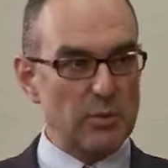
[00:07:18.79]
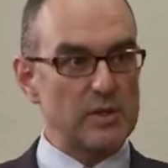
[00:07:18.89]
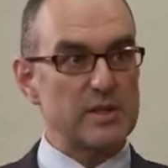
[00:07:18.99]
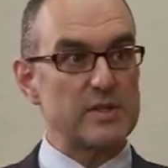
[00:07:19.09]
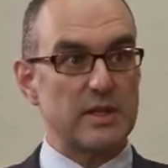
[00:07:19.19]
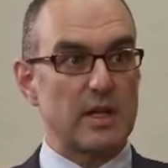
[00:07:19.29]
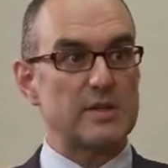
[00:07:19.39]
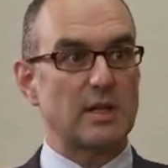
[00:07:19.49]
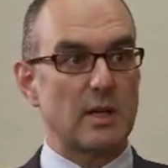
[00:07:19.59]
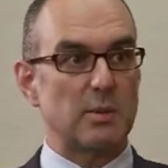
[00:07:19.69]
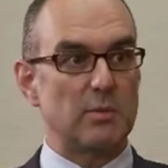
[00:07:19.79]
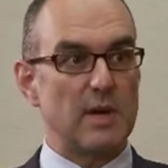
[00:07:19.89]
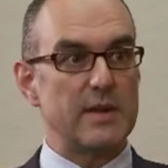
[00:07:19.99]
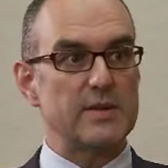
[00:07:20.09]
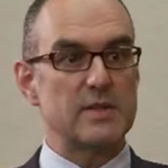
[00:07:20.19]
process that lasts a couple of
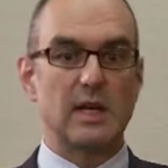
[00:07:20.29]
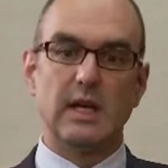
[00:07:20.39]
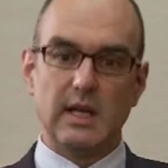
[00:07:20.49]
months,